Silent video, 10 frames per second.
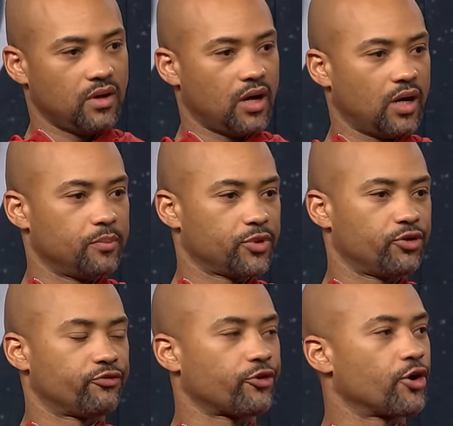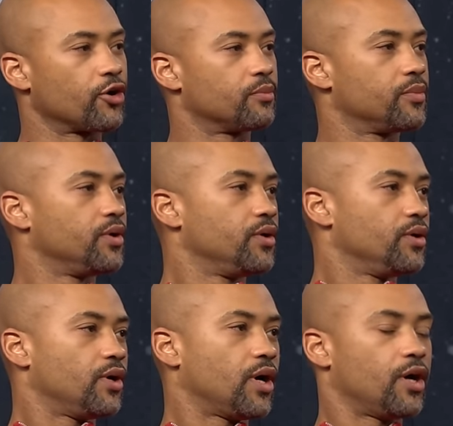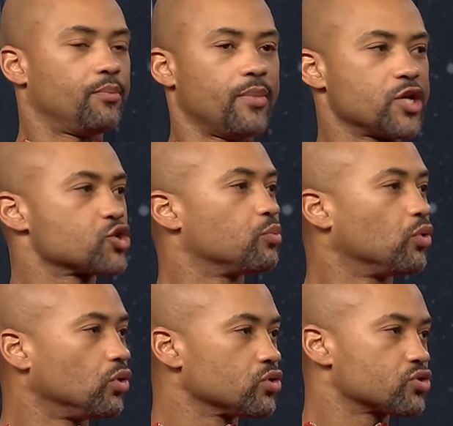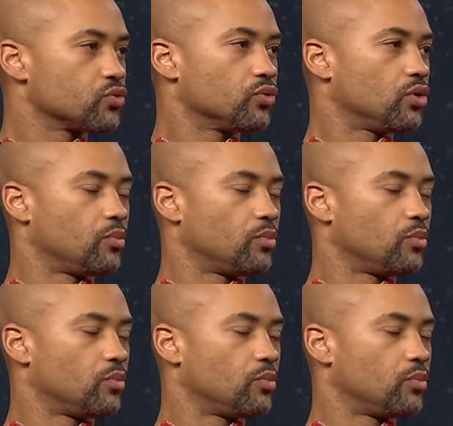um, confirmed uh, measurables right.